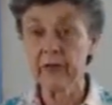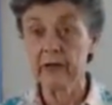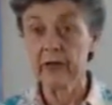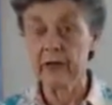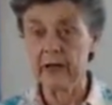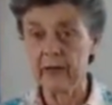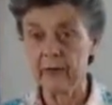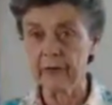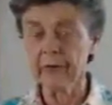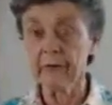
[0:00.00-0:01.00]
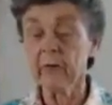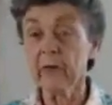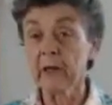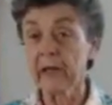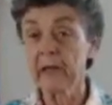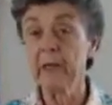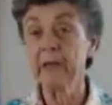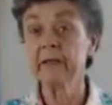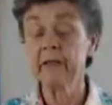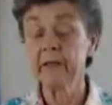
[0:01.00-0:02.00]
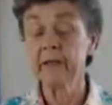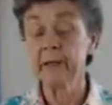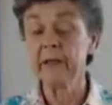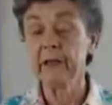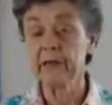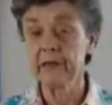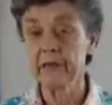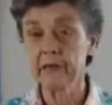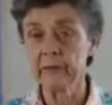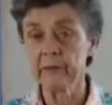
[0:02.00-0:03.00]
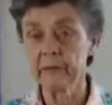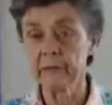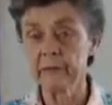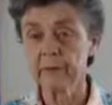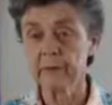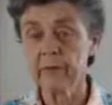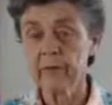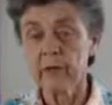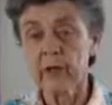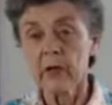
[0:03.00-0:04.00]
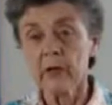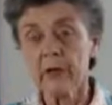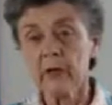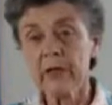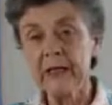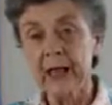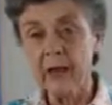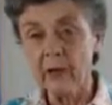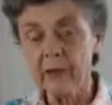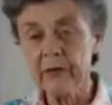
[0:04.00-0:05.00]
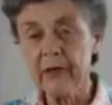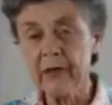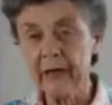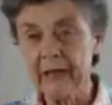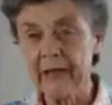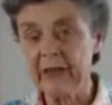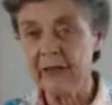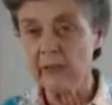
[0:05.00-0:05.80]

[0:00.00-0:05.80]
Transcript: to their health and it makes a very big difference to bone. So the alkaline diet is